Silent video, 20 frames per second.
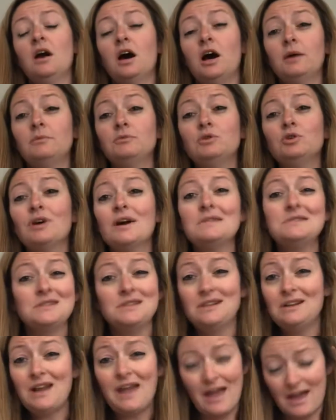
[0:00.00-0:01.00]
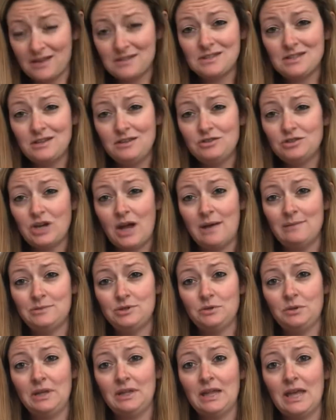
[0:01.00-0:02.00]
You guys did an excellent job
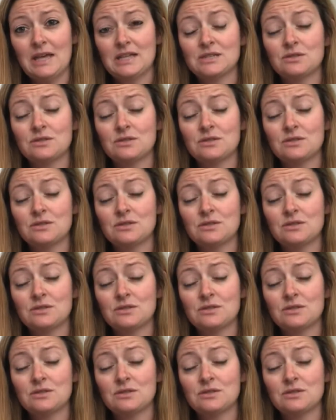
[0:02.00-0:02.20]
doing this.